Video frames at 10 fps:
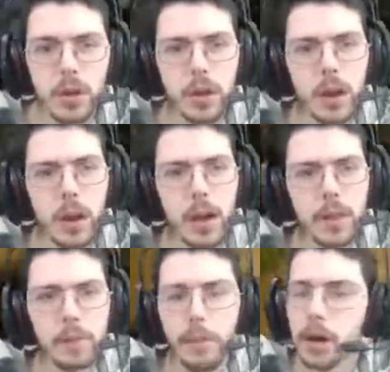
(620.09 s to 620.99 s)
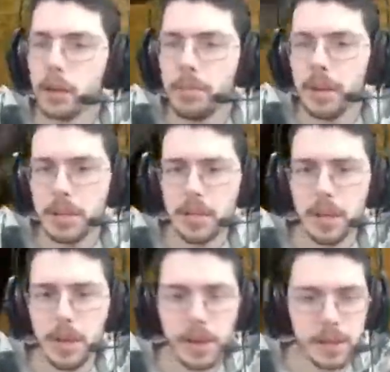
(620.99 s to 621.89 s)
uh, the marketplace and
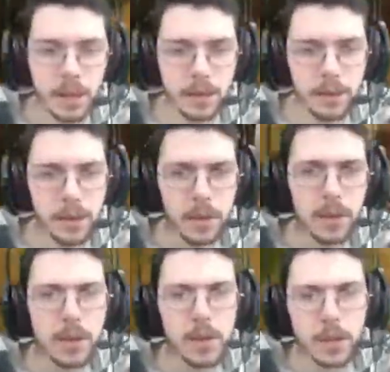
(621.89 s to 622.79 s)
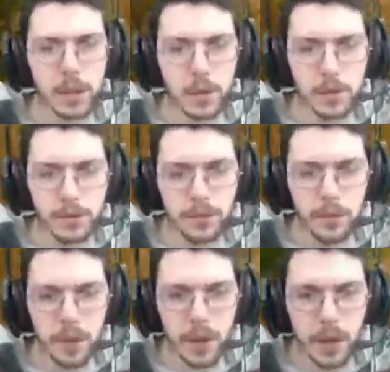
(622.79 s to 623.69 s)
all that stuff. So,
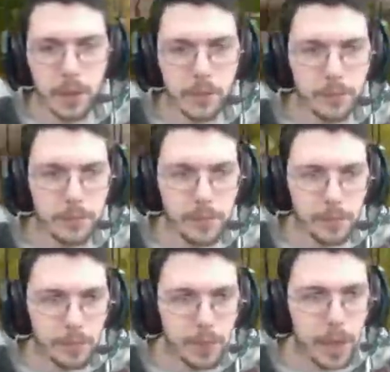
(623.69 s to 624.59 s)
um, but yeah,